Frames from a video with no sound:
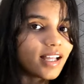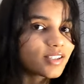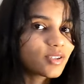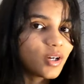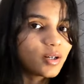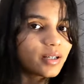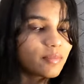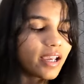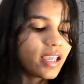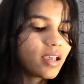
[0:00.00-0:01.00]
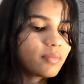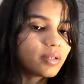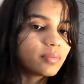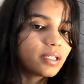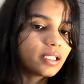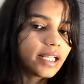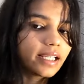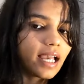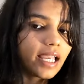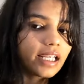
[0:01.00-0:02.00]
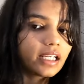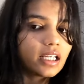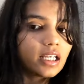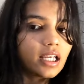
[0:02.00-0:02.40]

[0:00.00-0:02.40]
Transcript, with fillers: that's not in my habit but like i